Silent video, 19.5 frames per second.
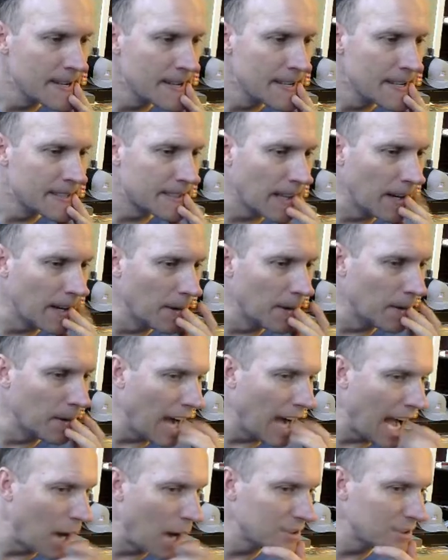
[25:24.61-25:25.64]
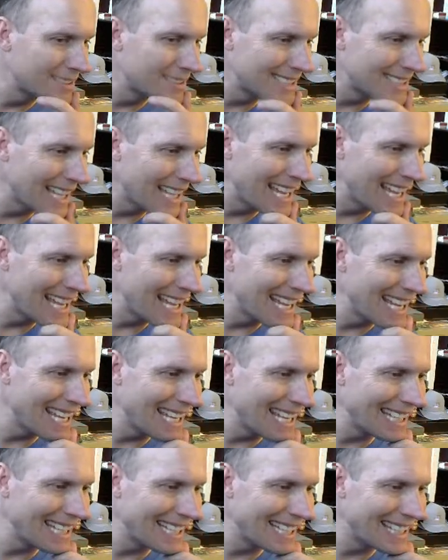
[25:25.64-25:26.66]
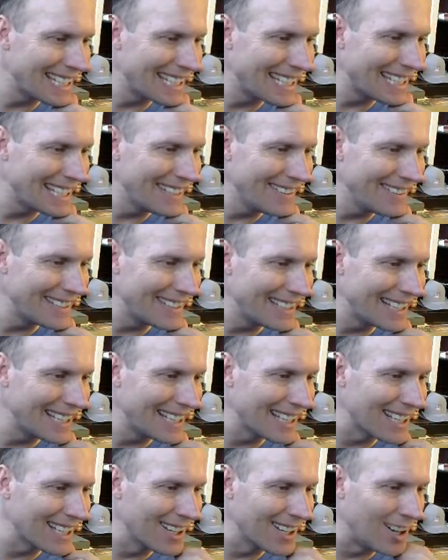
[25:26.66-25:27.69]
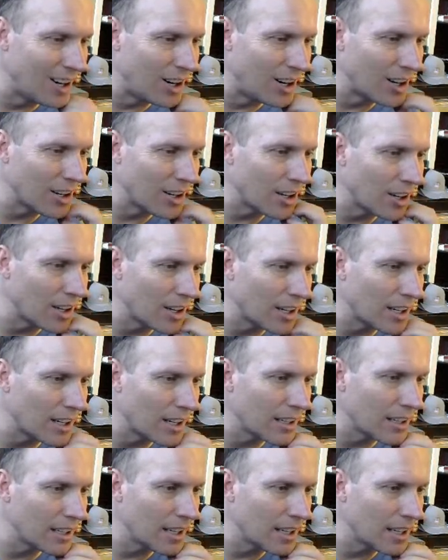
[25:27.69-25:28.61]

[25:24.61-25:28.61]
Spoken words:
So I would say you can get longer.